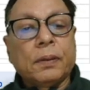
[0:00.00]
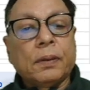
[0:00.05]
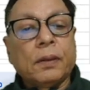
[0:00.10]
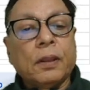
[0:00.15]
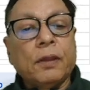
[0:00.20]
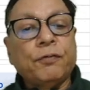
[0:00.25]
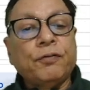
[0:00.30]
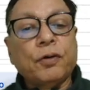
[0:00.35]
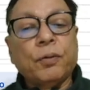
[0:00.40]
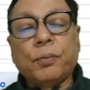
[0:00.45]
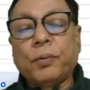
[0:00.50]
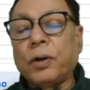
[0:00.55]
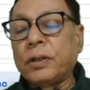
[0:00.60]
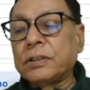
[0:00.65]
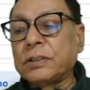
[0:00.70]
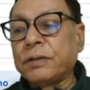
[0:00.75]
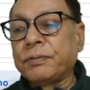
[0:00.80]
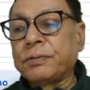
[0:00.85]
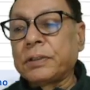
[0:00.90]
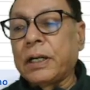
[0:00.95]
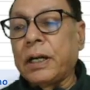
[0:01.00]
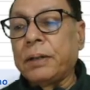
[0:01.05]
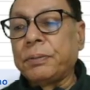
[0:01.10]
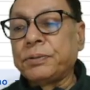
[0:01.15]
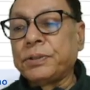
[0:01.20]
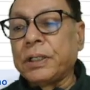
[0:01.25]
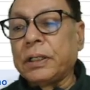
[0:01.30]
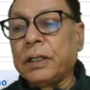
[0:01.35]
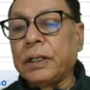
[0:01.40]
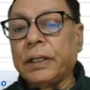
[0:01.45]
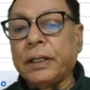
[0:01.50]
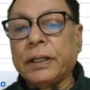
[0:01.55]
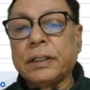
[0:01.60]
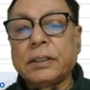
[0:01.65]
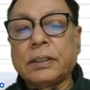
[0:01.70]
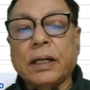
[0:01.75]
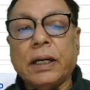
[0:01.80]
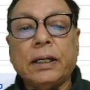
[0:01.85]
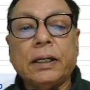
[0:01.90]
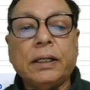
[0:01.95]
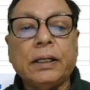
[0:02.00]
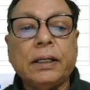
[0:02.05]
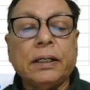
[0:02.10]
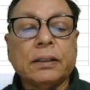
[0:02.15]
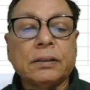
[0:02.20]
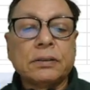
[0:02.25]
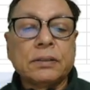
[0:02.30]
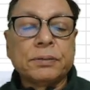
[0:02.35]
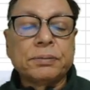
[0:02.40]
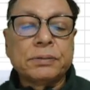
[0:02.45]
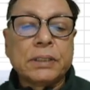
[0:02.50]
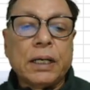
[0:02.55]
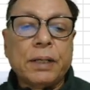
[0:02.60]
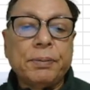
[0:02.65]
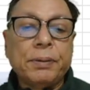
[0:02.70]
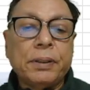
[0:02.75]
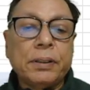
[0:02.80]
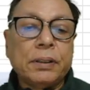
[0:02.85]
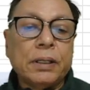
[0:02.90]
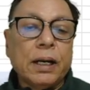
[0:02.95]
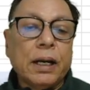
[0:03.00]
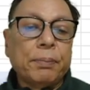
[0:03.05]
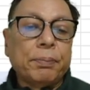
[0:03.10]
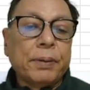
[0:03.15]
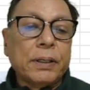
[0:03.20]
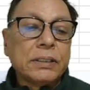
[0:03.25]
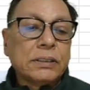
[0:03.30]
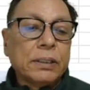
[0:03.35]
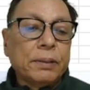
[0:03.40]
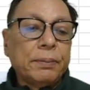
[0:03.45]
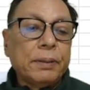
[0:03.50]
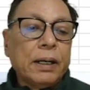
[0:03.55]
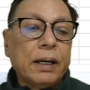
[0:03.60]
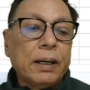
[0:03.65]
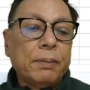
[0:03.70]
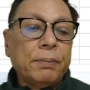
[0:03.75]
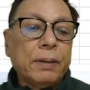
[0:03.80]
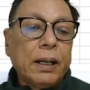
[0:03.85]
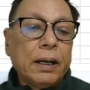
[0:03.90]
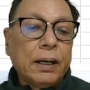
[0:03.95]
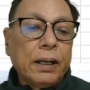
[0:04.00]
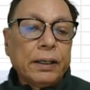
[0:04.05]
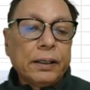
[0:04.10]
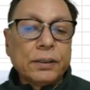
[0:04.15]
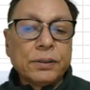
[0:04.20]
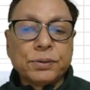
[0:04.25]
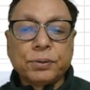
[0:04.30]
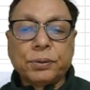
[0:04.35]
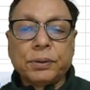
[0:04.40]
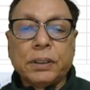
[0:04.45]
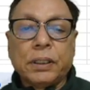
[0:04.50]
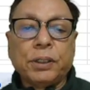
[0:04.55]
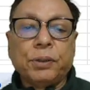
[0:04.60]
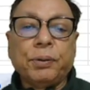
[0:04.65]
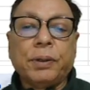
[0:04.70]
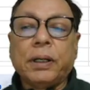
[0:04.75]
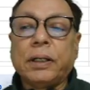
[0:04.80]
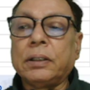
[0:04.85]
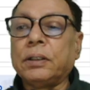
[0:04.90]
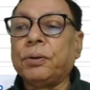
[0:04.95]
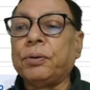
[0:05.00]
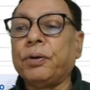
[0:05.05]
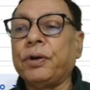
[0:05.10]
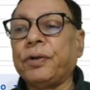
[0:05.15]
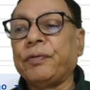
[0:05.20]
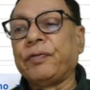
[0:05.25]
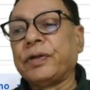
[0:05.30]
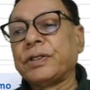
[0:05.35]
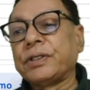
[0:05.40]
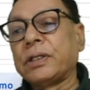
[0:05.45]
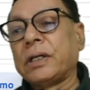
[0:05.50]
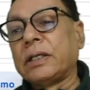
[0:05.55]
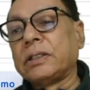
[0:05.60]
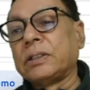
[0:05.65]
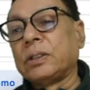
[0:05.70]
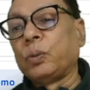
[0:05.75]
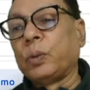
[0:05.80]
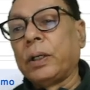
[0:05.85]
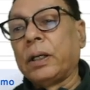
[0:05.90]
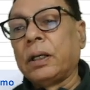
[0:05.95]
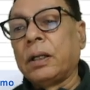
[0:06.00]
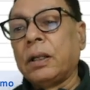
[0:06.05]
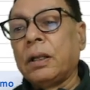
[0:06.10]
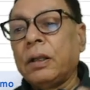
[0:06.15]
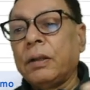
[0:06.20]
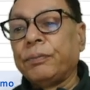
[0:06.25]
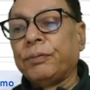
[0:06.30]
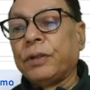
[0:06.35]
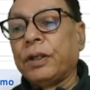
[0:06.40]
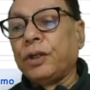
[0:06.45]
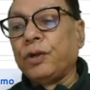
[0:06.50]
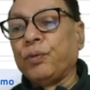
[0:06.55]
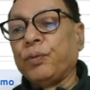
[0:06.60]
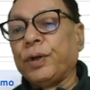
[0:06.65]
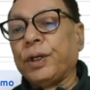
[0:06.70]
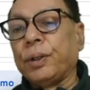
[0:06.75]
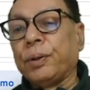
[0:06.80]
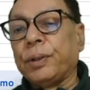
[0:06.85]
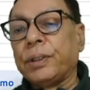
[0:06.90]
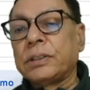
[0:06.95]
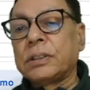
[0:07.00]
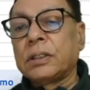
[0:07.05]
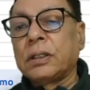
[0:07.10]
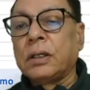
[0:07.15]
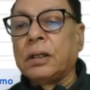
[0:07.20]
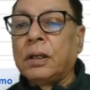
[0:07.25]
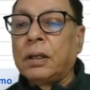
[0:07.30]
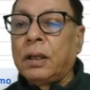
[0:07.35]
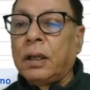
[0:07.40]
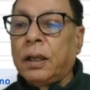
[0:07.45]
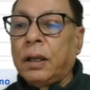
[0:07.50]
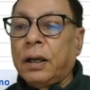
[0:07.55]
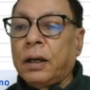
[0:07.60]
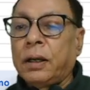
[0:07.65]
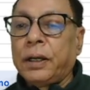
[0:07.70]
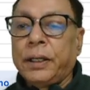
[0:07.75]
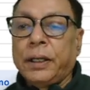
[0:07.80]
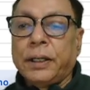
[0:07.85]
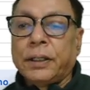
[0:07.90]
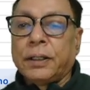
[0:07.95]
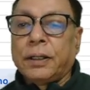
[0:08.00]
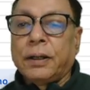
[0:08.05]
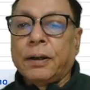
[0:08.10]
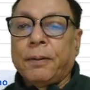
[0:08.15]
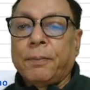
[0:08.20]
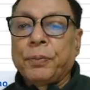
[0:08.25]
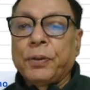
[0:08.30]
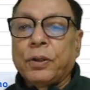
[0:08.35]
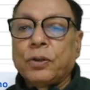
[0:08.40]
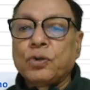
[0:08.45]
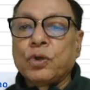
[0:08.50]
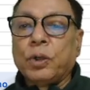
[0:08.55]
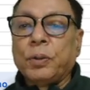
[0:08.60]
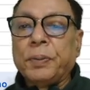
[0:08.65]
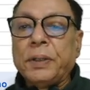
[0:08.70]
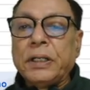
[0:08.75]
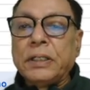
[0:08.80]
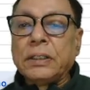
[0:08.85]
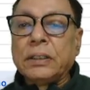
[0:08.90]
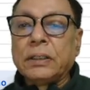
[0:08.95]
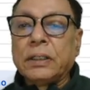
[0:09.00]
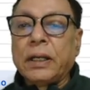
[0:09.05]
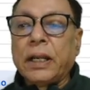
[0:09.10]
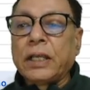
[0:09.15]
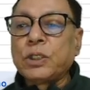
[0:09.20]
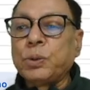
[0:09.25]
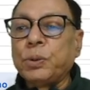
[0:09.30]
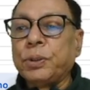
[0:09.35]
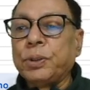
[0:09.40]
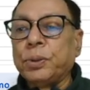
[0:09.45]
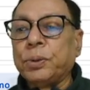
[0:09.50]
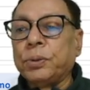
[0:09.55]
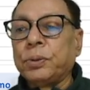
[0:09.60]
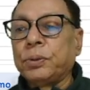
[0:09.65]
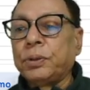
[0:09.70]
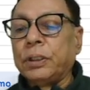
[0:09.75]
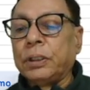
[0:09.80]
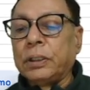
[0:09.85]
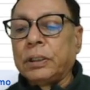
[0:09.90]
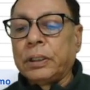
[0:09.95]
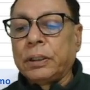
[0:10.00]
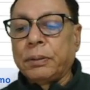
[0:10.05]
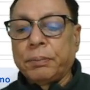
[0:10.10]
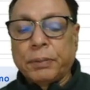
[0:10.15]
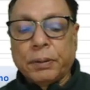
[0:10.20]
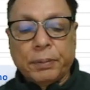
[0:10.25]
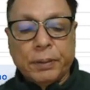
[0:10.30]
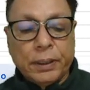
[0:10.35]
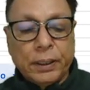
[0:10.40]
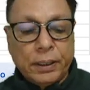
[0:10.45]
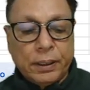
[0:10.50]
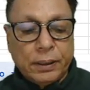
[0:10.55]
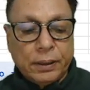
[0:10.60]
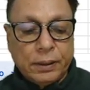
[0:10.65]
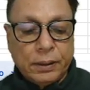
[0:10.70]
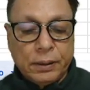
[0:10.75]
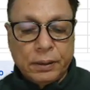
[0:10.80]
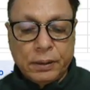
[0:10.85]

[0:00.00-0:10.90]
if you have not subscribed channel yet, kindly subscribe it and press the bell icon so that you get the notification as and when the new video is created. So we'll meet in the next video. Till then, bye bye.